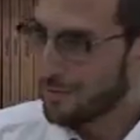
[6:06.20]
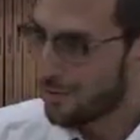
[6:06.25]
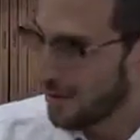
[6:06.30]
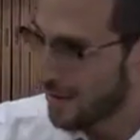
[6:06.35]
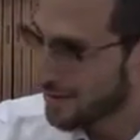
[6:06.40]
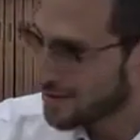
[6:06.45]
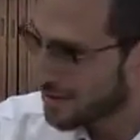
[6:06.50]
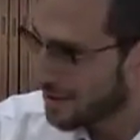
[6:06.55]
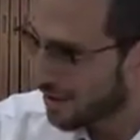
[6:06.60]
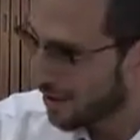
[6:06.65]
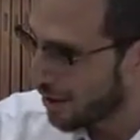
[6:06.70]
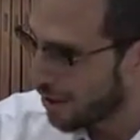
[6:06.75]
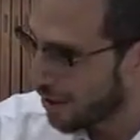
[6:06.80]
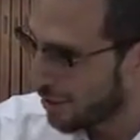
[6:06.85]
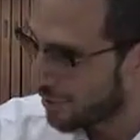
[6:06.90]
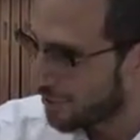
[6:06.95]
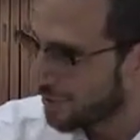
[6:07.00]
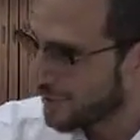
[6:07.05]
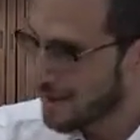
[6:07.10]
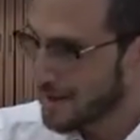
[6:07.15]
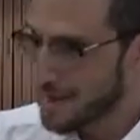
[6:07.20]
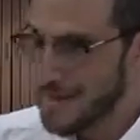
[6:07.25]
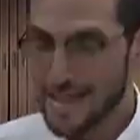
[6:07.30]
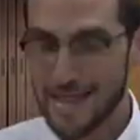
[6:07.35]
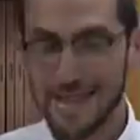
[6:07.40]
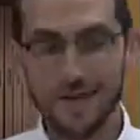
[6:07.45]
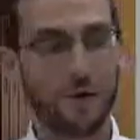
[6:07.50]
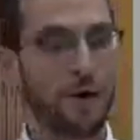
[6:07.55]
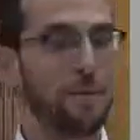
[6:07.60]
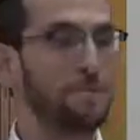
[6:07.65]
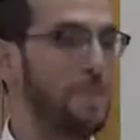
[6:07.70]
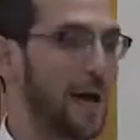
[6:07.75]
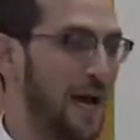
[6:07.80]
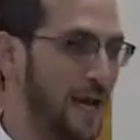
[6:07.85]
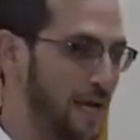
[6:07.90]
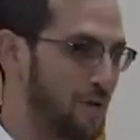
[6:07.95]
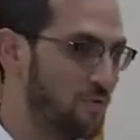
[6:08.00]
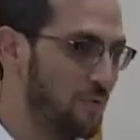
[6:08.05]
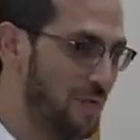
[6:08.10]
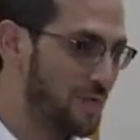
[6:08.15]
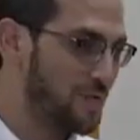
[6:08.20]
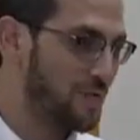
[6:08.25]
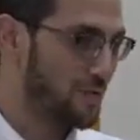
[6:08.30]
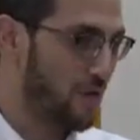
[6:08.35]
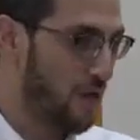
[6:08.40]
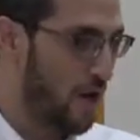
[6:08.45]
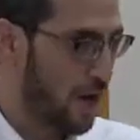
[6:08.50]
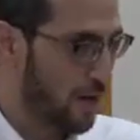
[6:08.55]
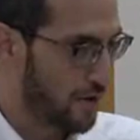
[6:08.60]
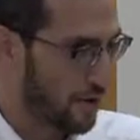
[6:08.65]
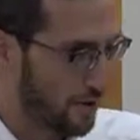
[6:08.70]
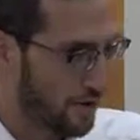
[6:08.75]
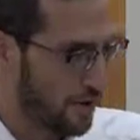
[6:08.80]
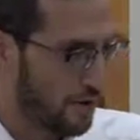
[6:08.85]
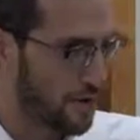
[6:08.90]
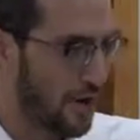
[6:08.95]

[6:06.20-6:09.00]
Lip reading: Right, so there are many reasons lahakal there.